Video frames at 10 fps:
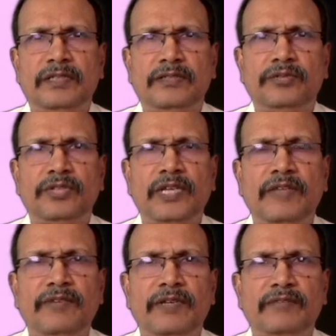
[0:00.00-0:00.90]
to the
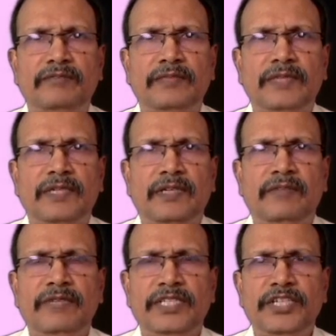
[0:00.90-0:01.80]
liver
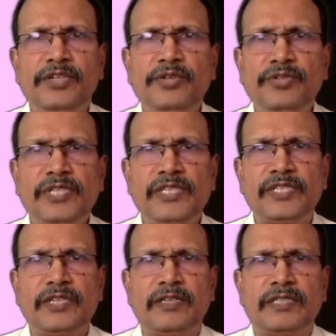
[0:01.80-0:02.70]
which induces
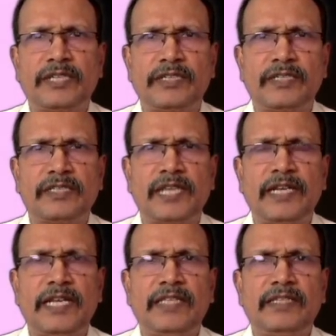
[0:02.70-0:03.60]
certain cell
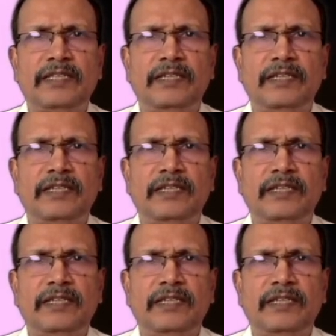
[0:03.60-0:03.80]
death